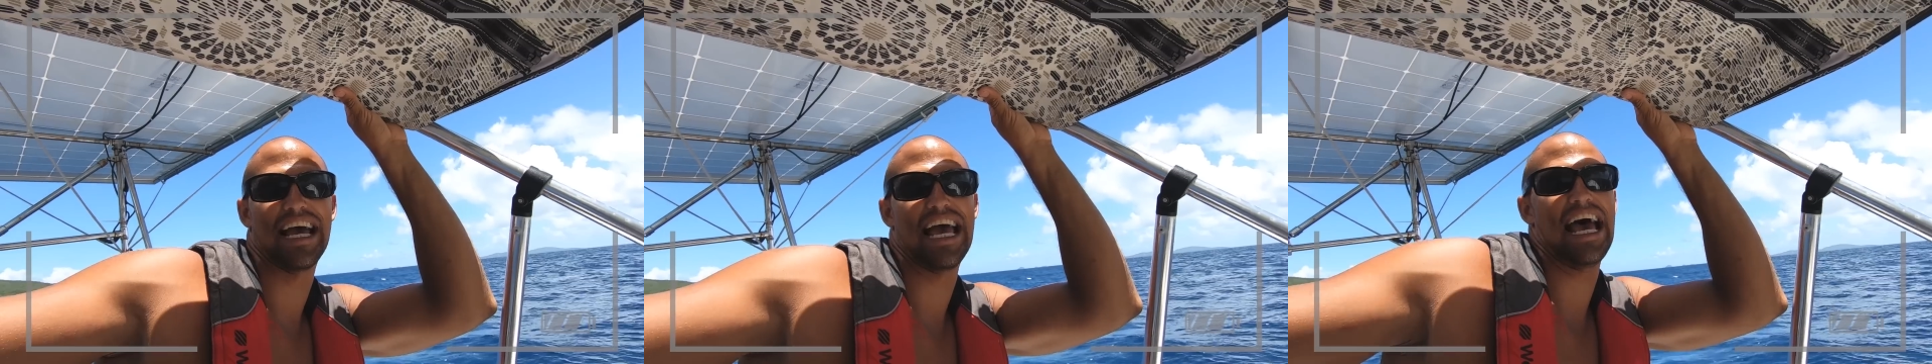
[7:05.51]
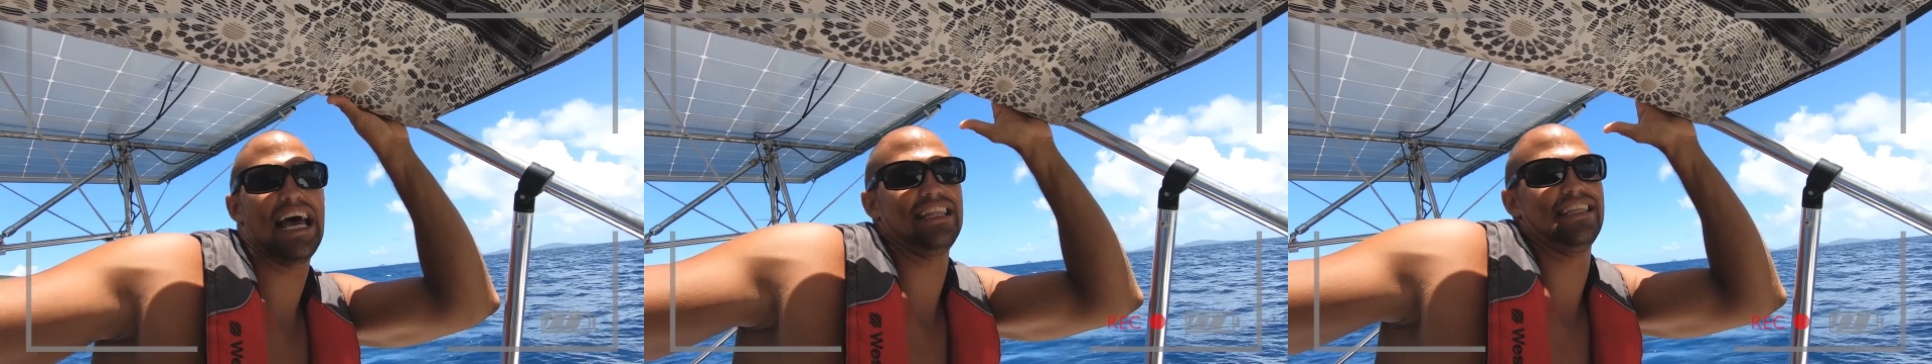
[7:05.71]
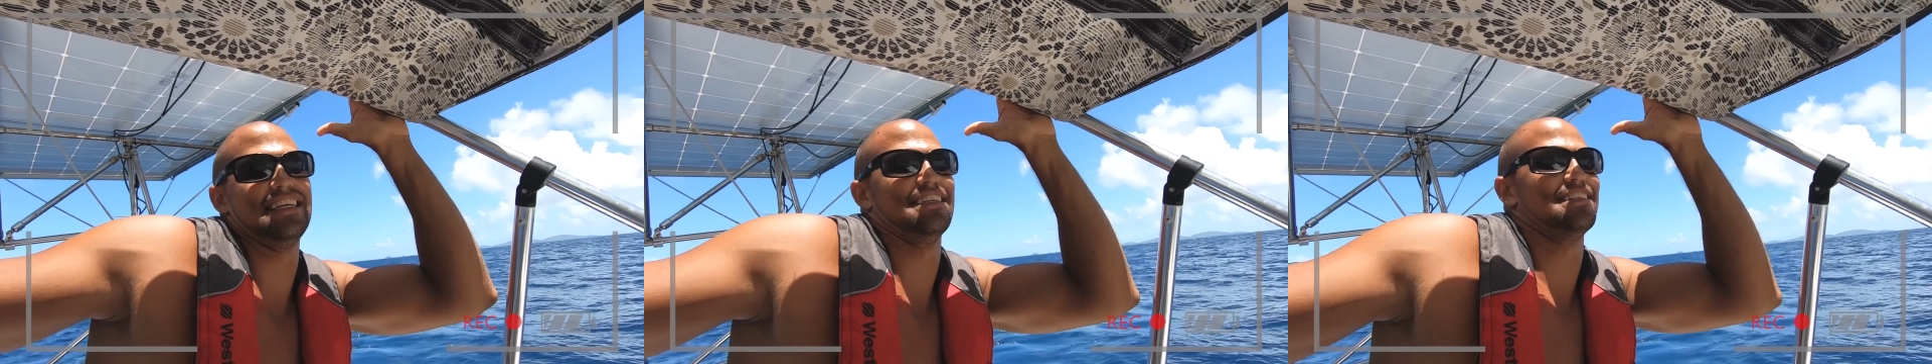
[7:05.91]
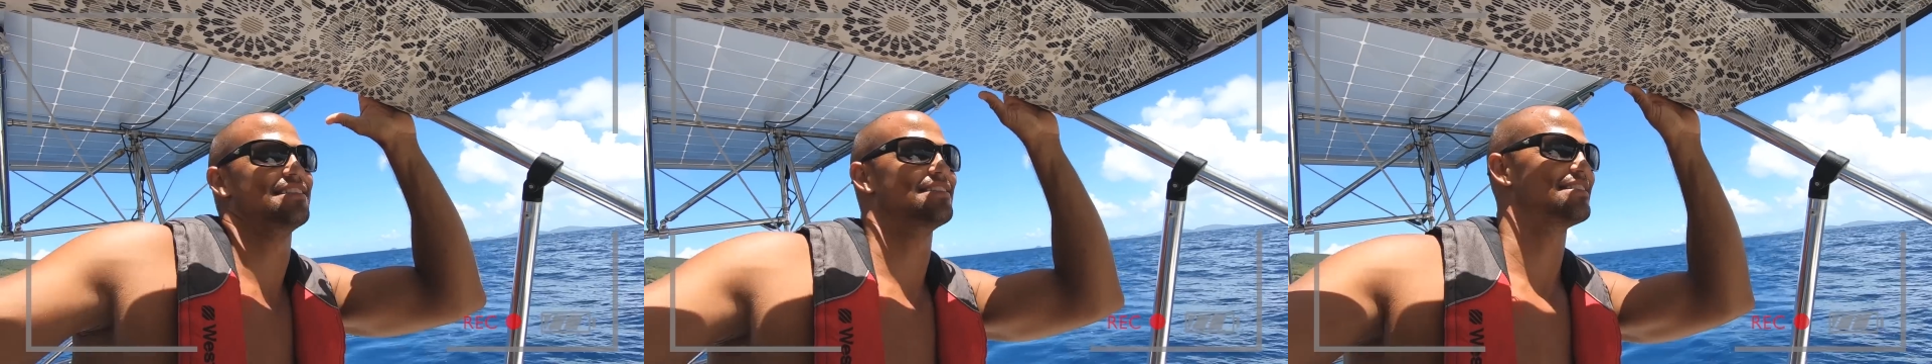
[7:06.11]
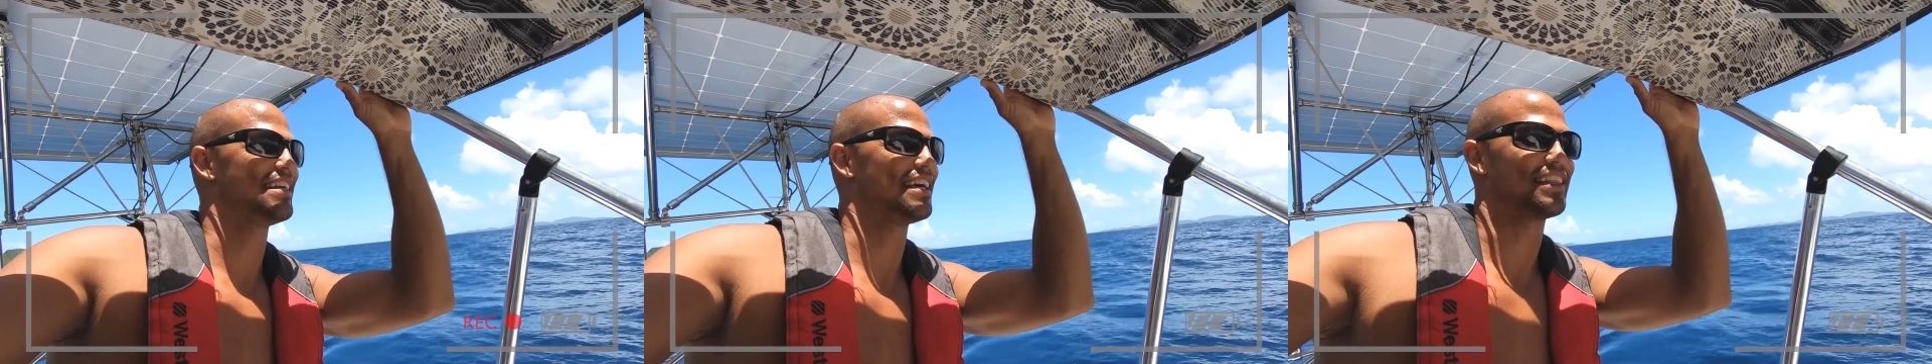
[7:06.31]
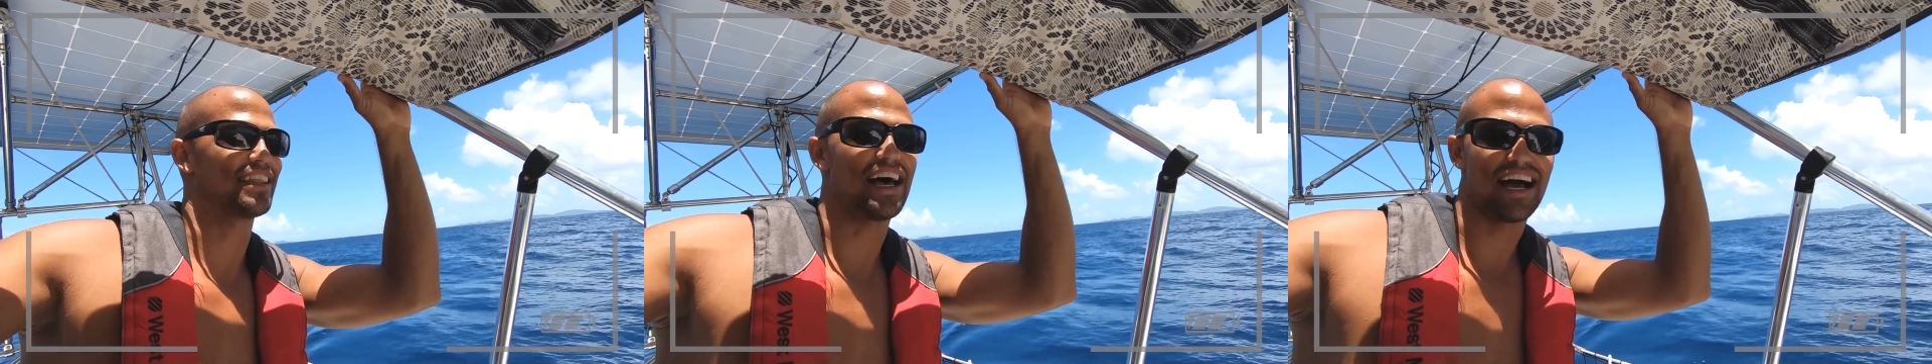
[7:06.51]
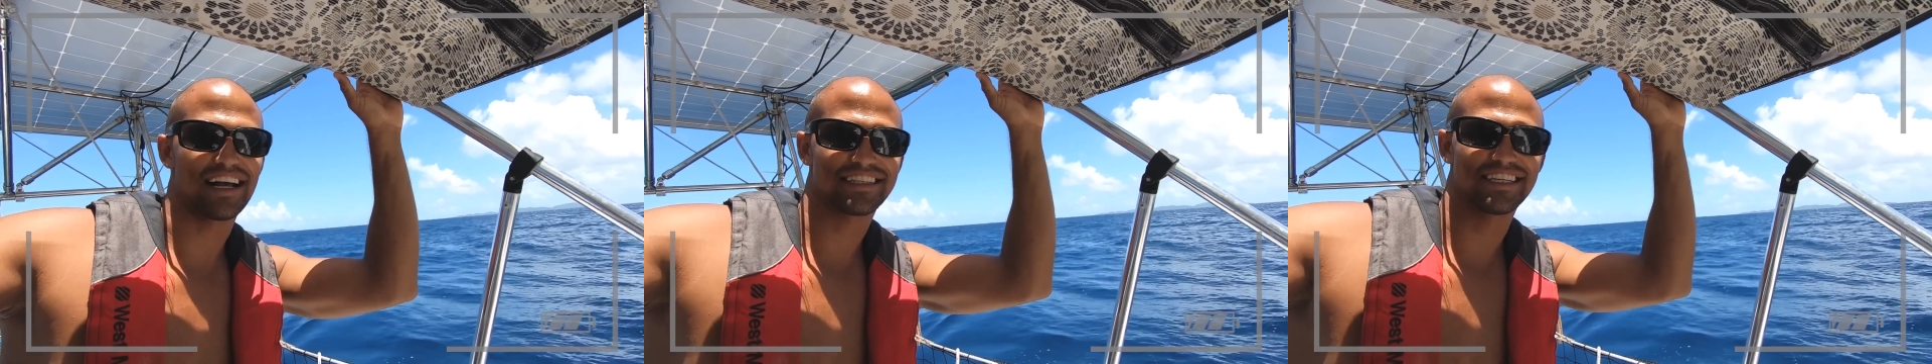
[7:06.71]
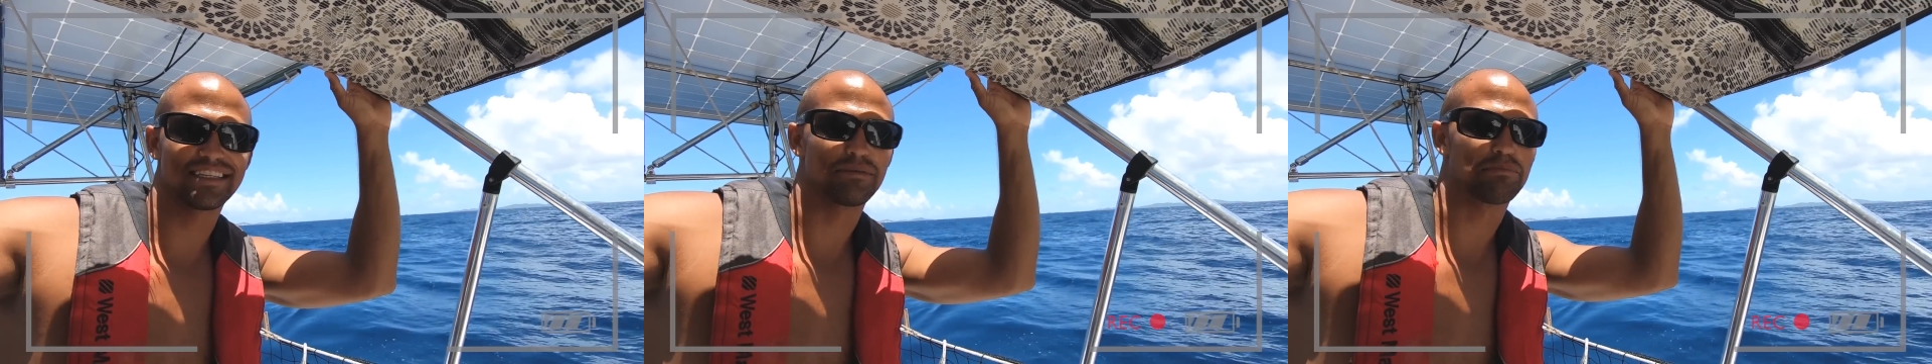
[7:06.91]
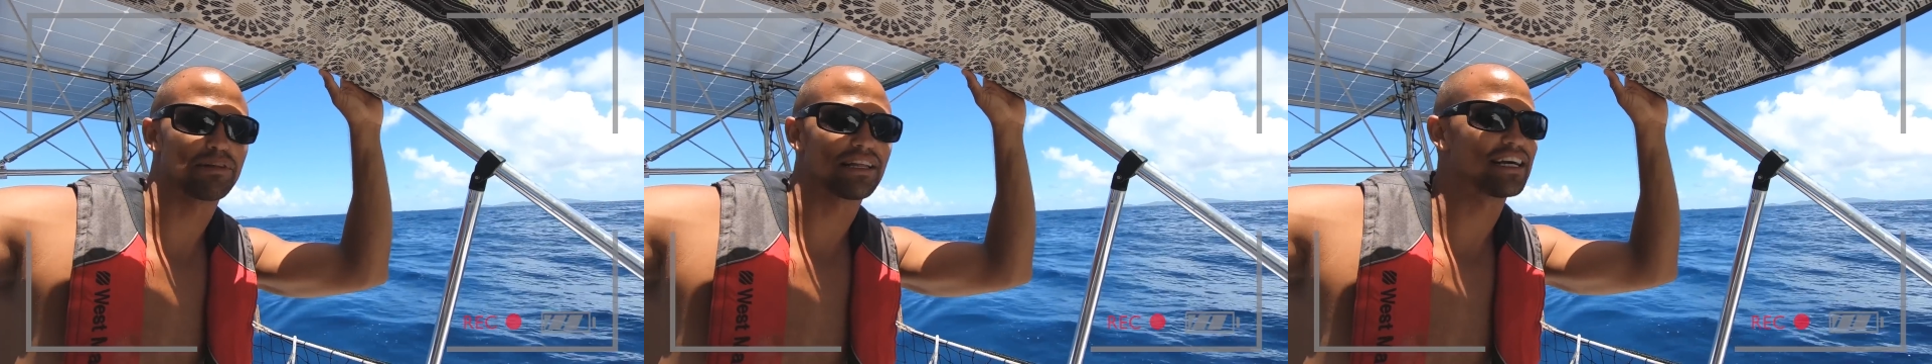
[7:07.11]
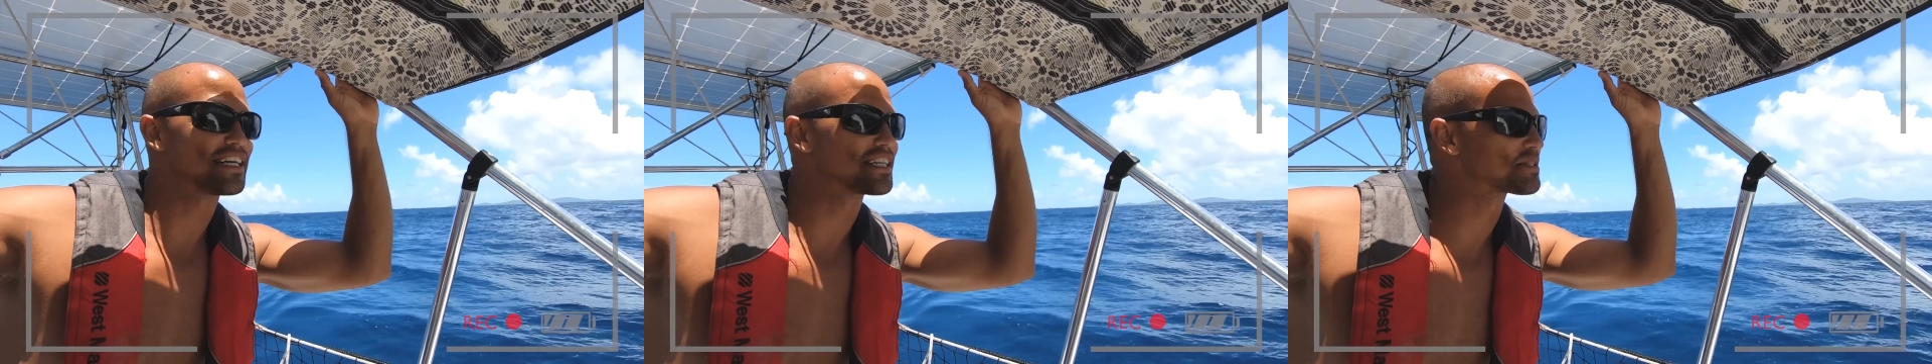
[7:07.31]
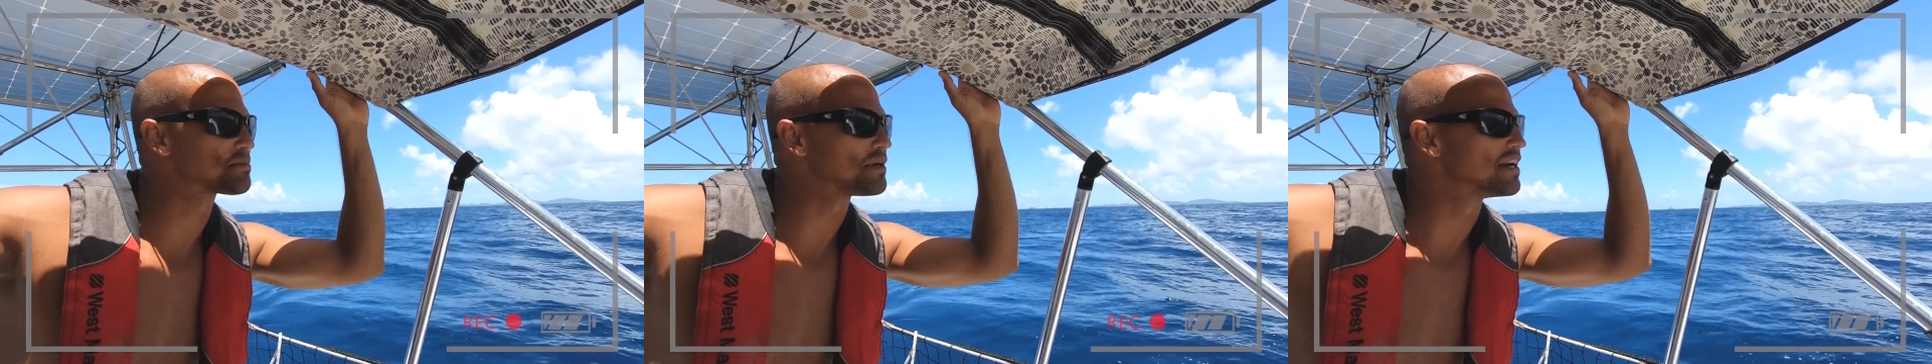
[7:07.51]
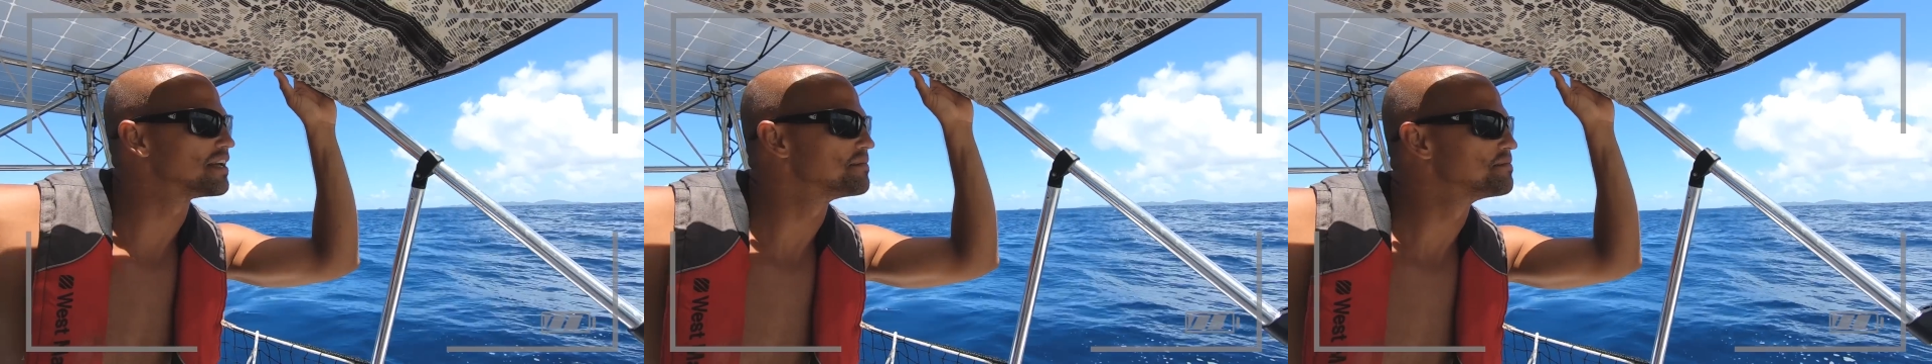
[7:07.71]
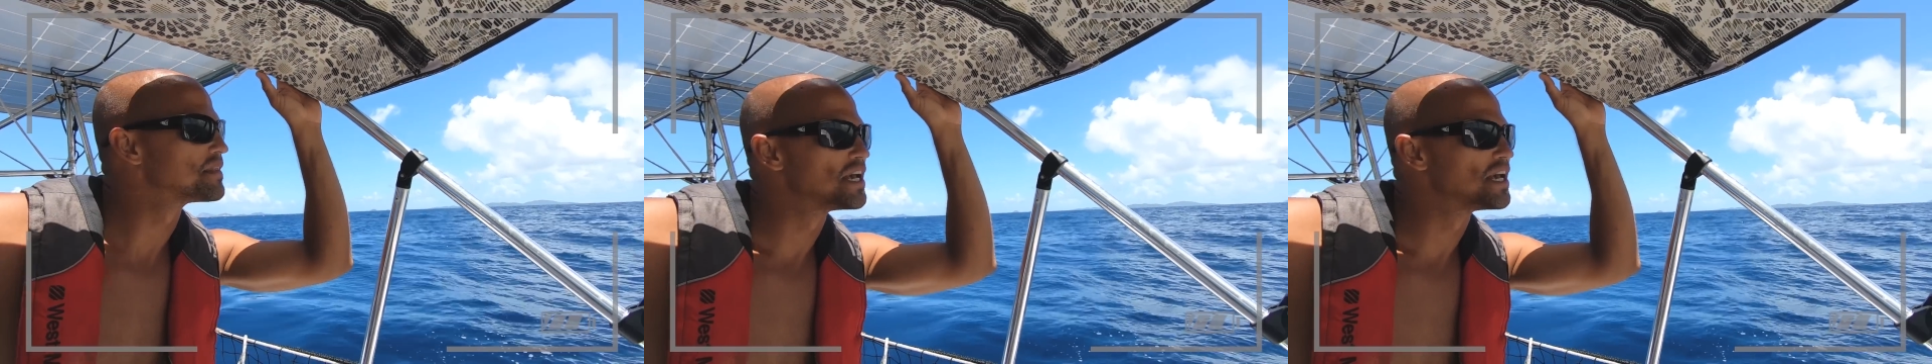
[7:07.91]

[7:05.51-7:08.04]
It locked into place, but